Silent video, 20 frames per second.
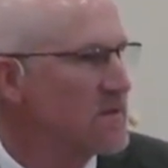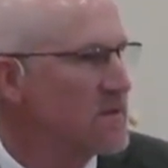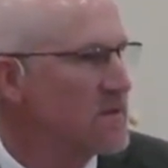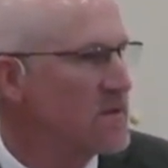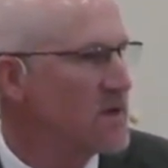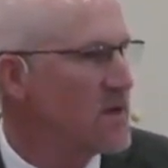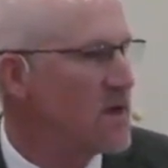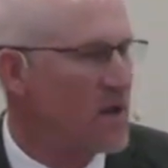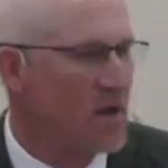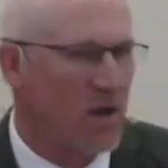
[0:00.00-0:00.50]

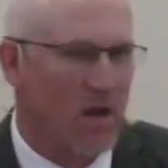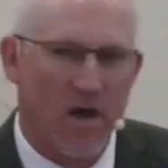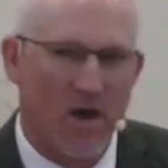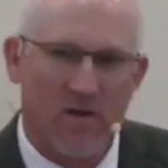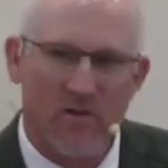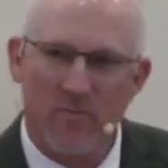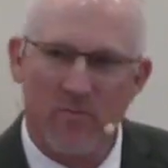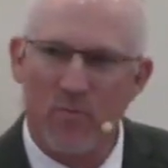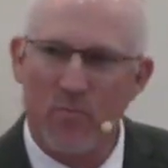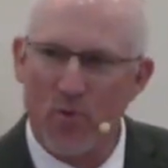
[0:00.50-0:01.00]
A lot
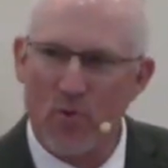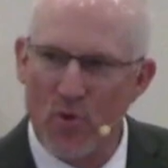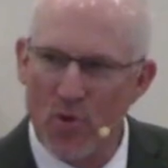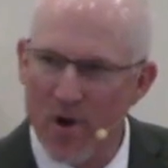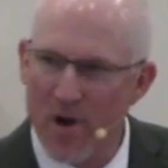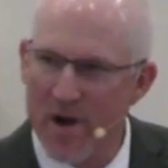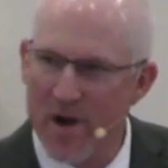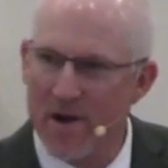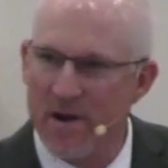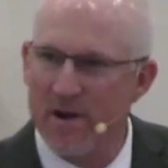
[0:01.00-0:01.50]
of
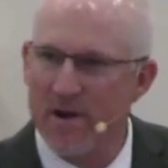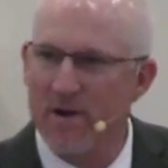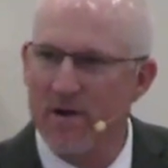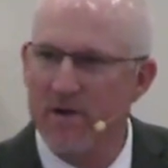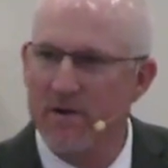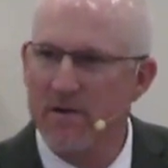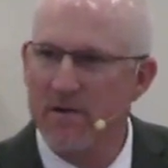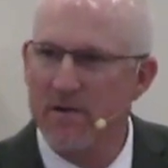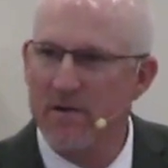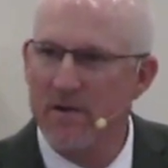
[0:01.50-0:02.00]
prayer.
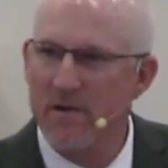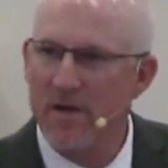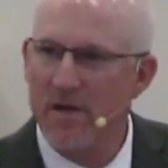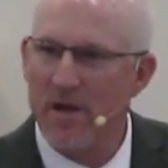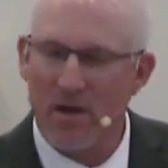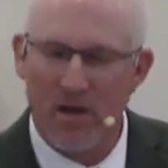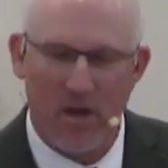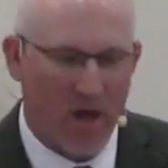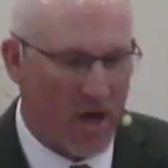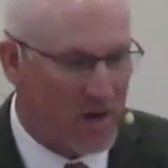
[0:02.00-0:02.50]
A
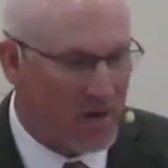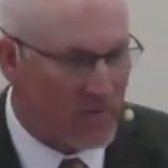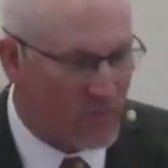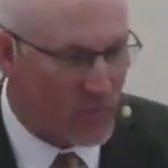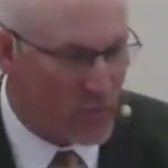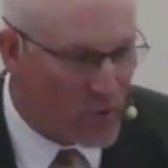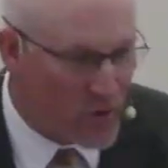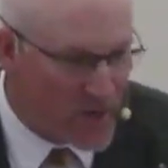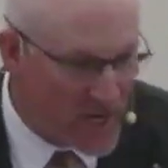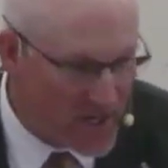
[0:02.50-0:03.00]
lot of
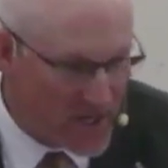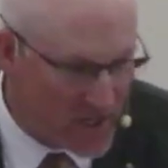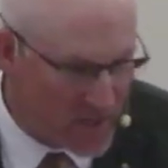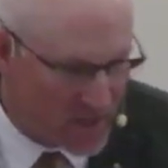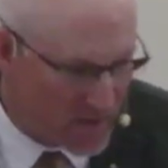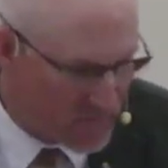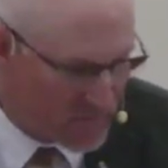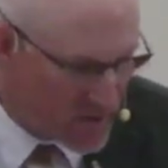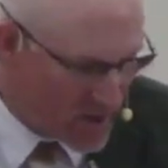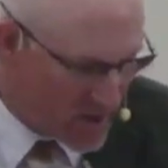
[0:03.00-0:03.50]
reading
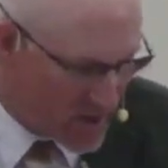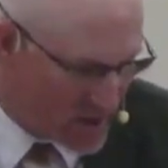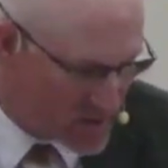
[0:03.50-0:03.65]
of God's